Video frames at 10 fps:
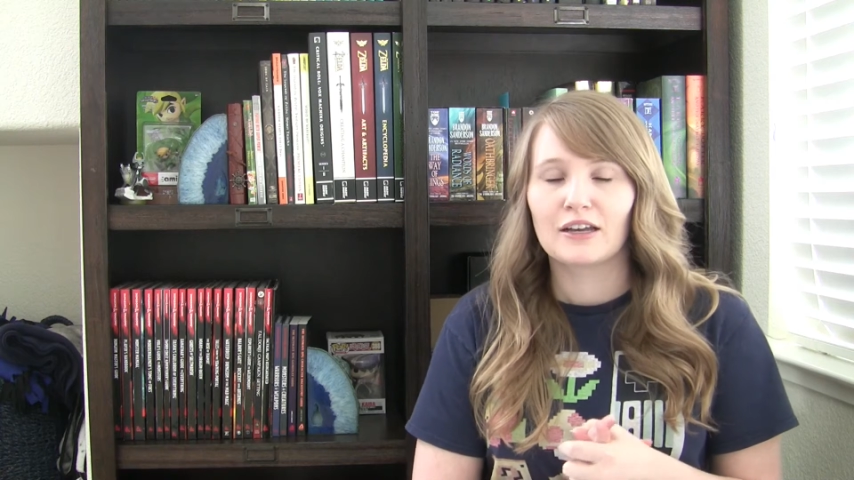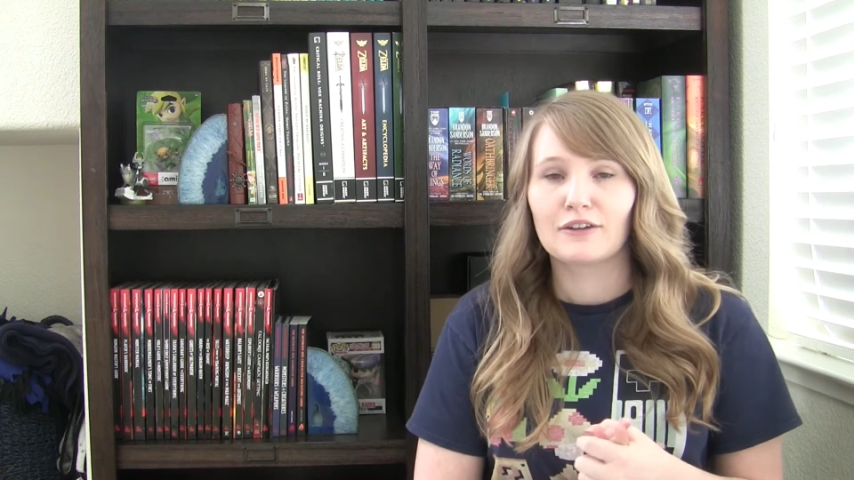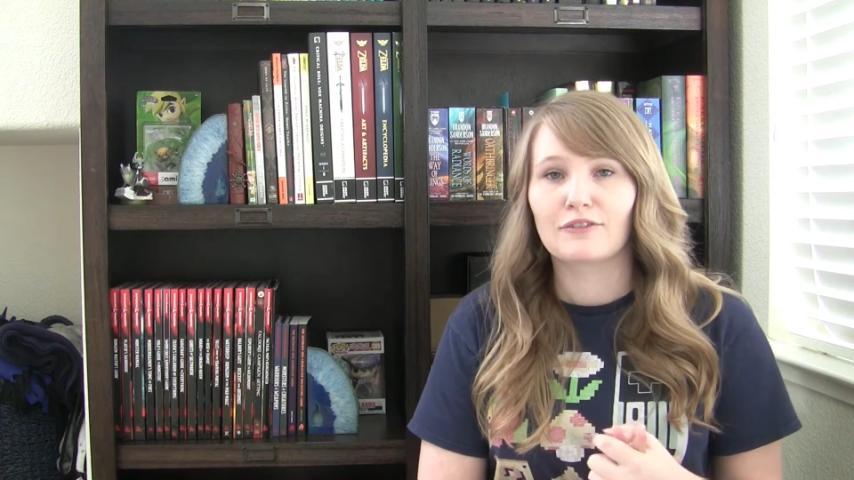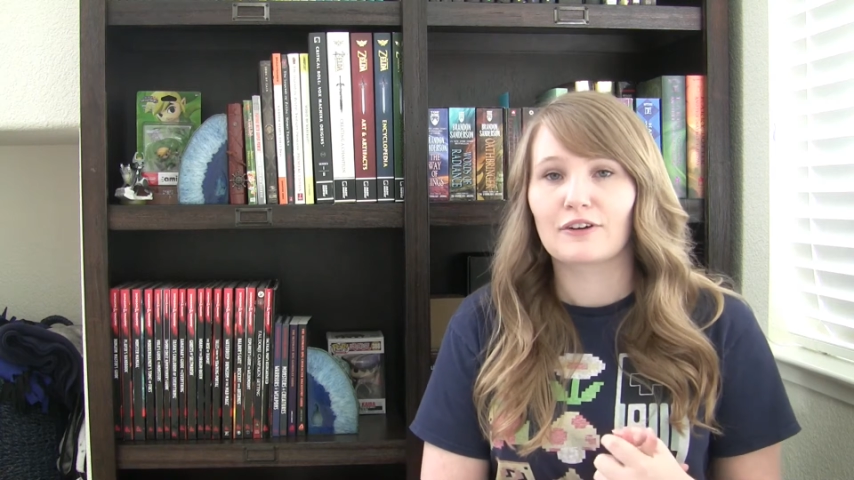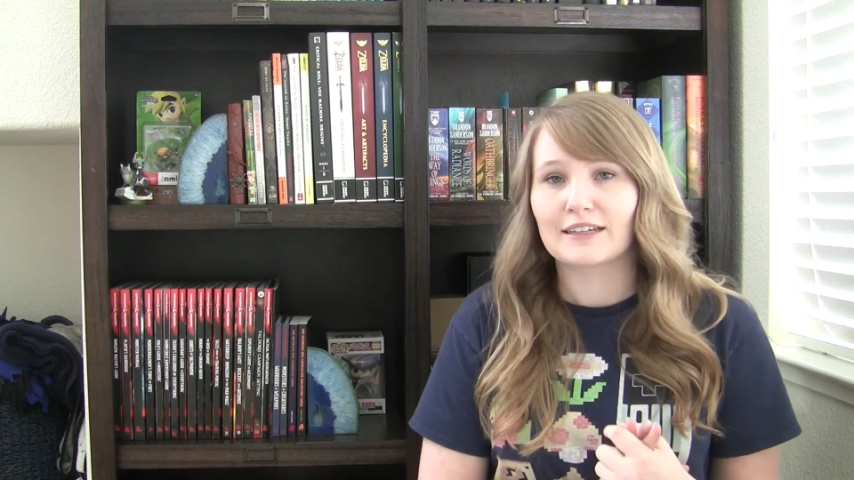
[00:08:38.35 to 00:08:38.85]

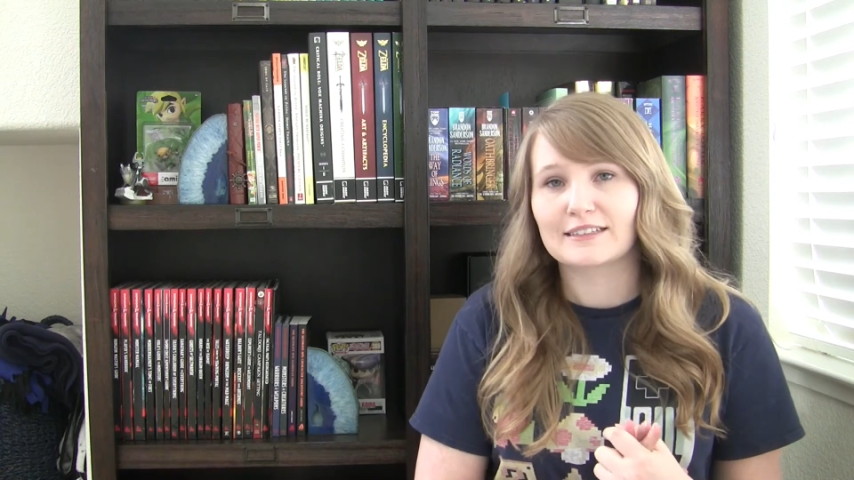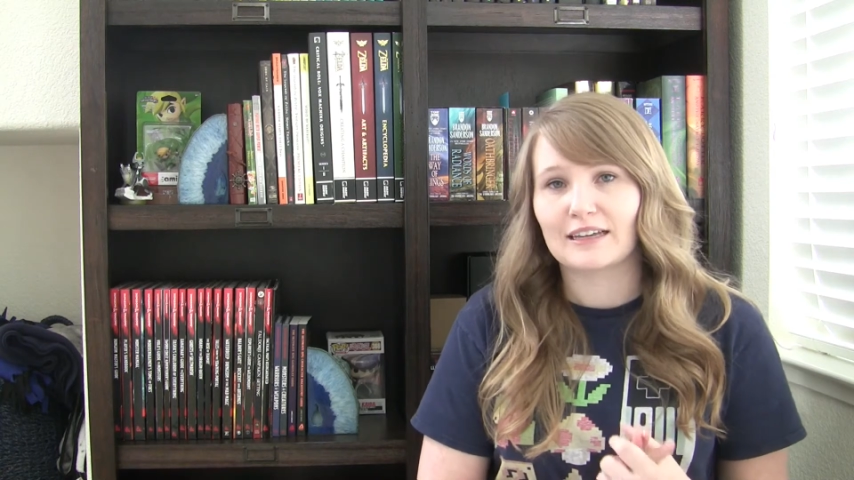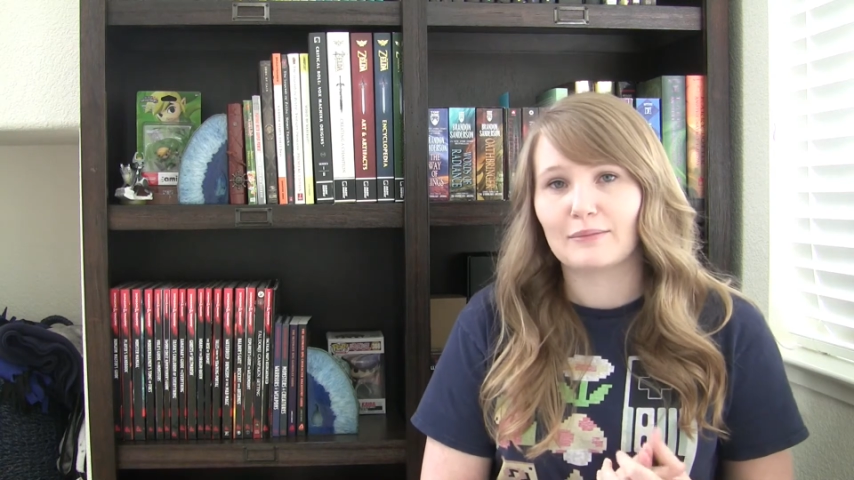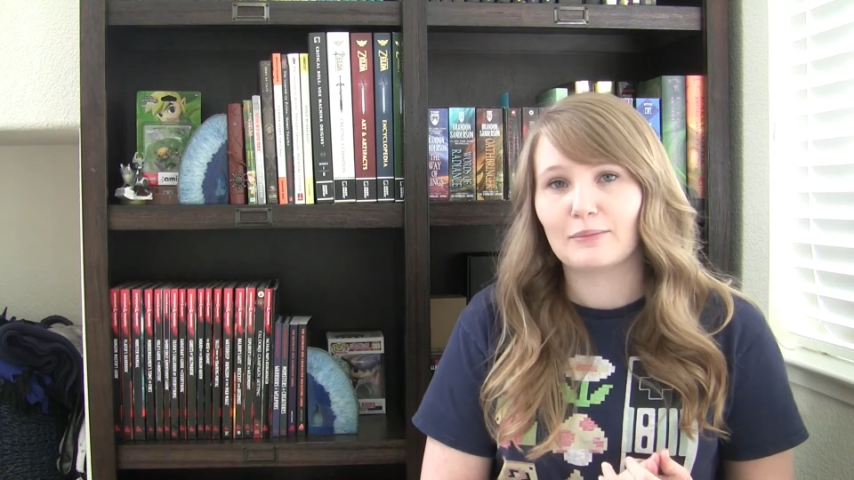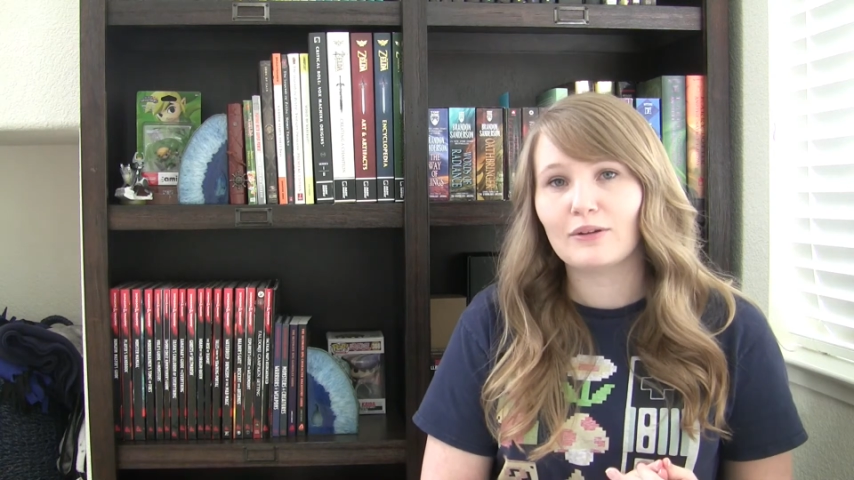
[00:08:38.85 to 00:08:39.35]
For
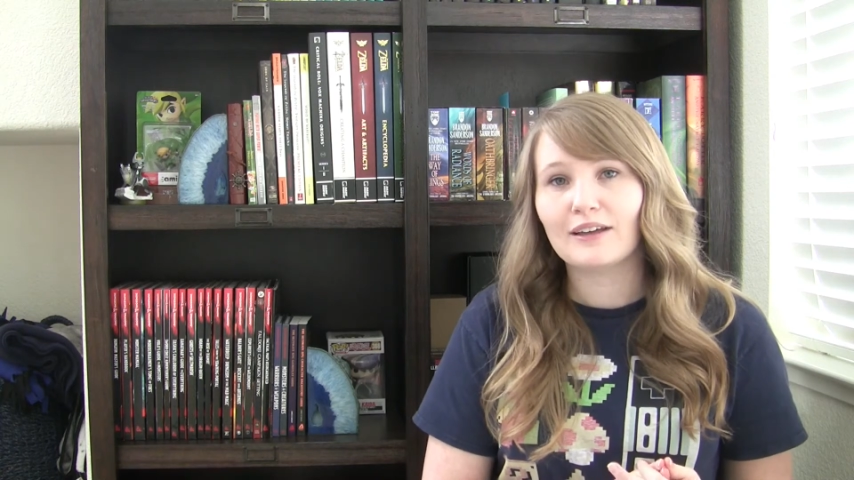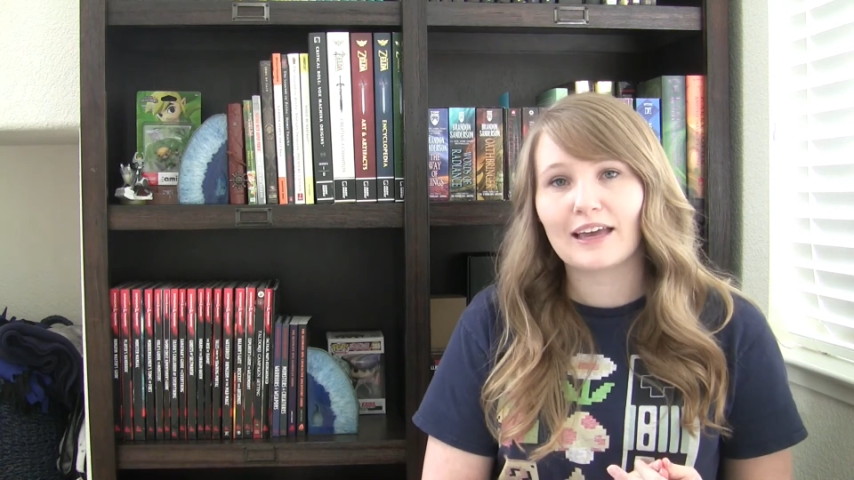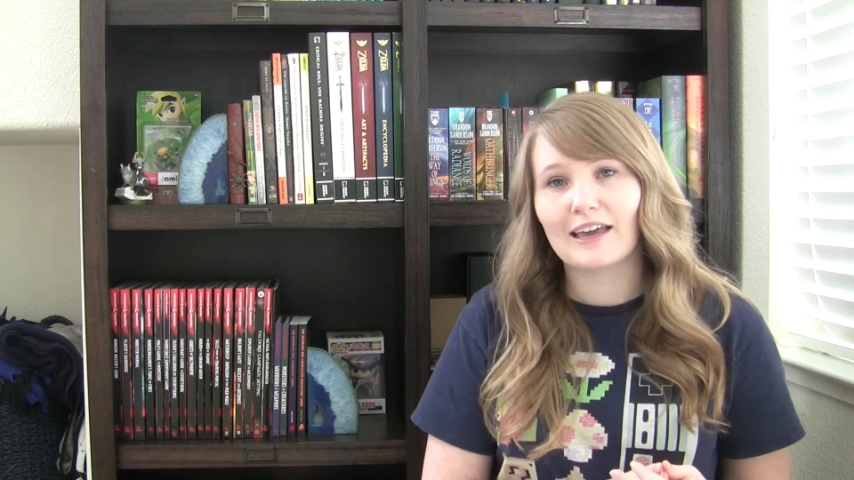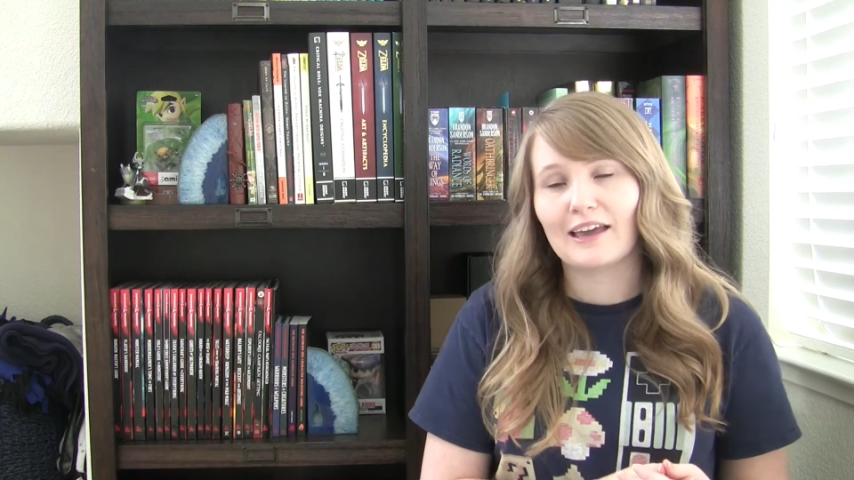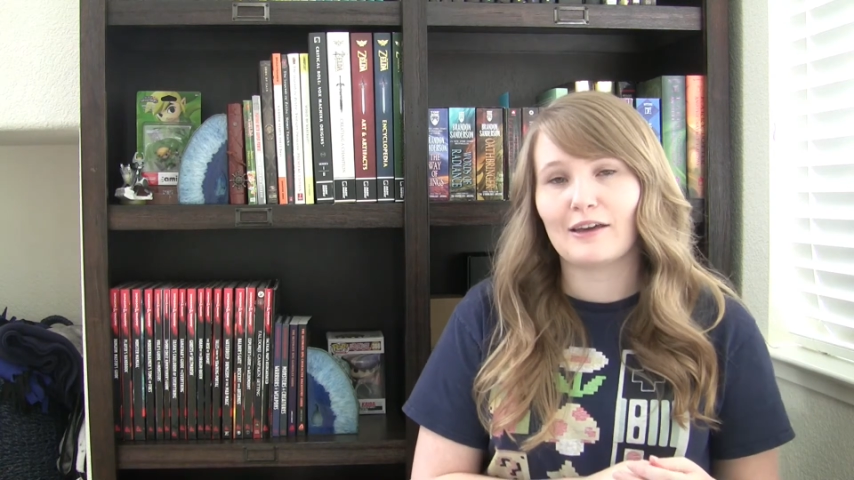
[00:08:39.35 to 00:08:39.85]
example,
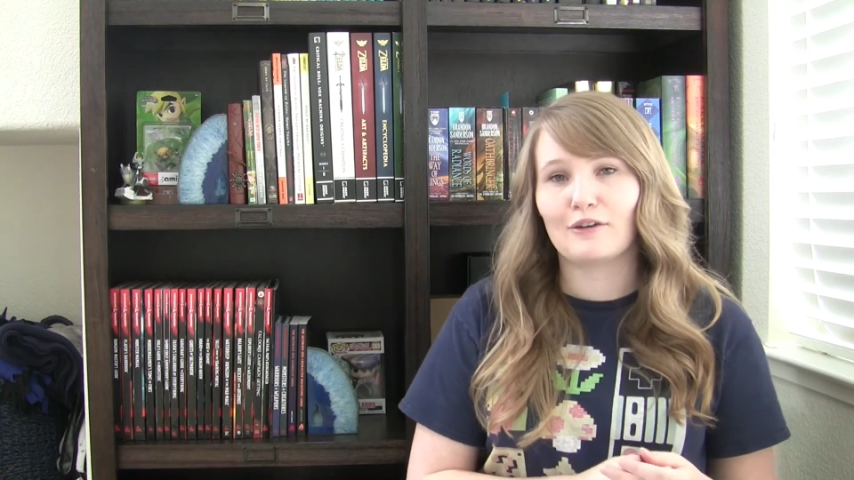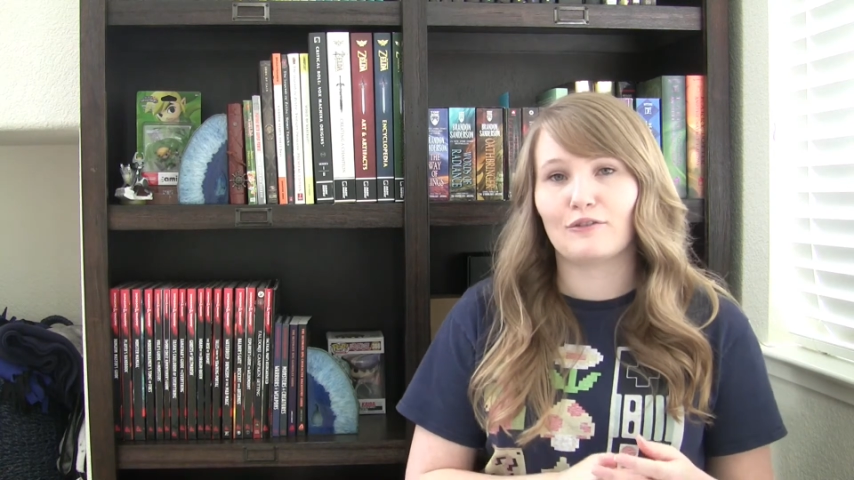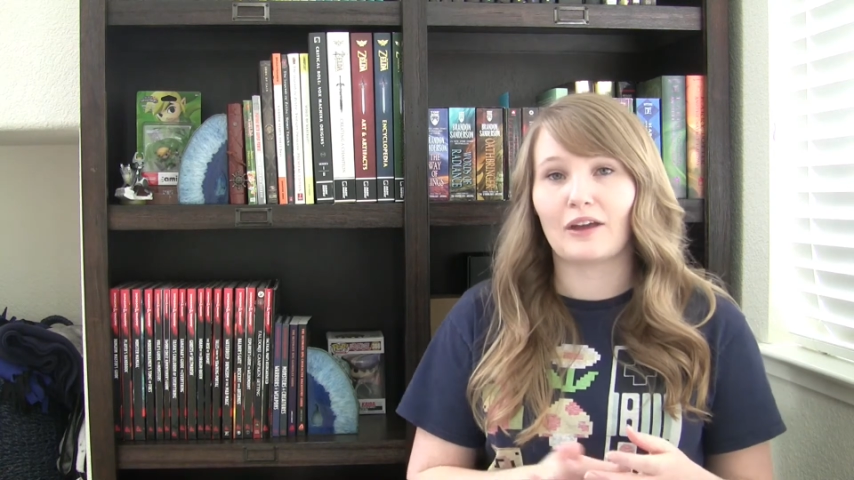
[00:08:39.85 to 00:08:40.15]
if